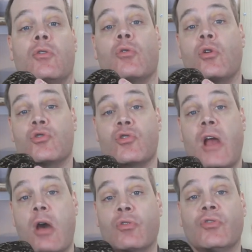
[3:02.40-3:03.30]
or larger
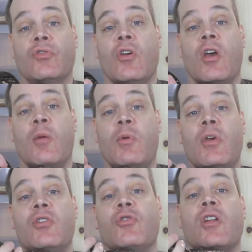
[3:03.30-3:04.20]
house, but
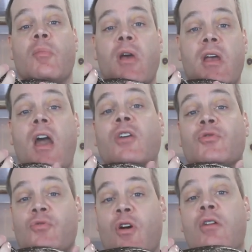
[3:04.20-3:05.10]
then you're going to pay
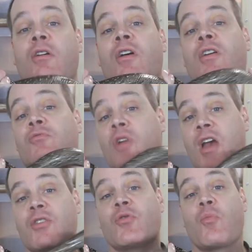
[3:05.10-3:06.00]
extra in
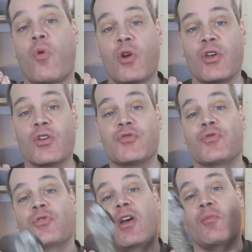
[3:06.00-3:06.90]
rent or mortgage
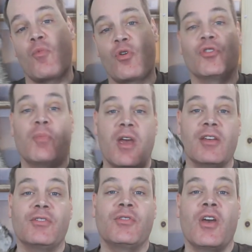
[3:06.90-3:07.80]
for that more
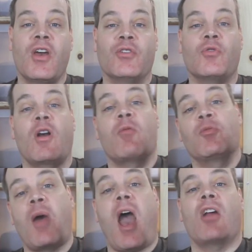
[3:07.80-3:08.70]
space. So it
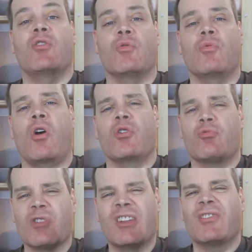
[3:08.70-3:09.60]
comes back to, are you
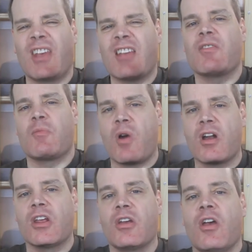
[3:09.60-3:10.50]
really saving
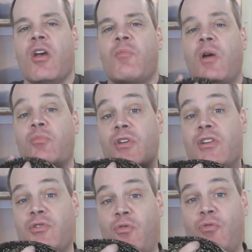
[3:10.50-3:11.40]
money by
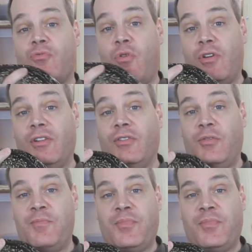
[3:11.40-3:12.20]
breeding your own rodents?